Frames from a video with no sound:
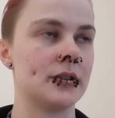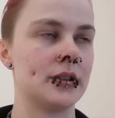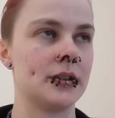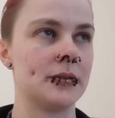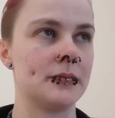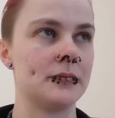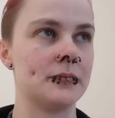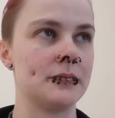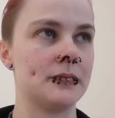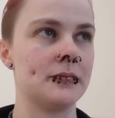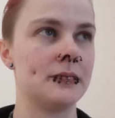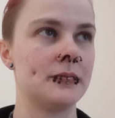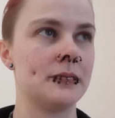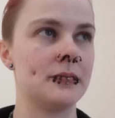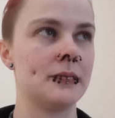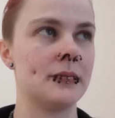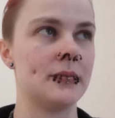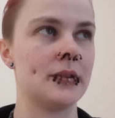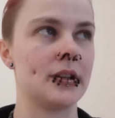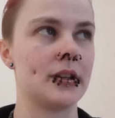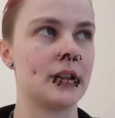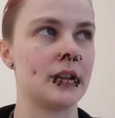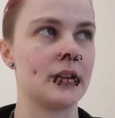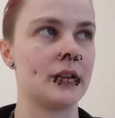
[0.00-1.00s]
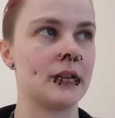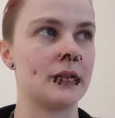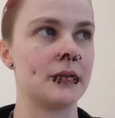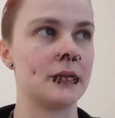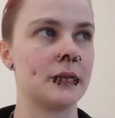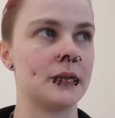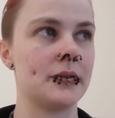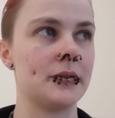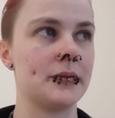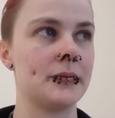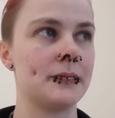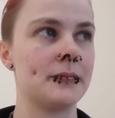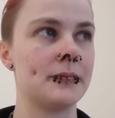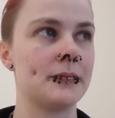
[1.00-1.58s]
I'm hanging out.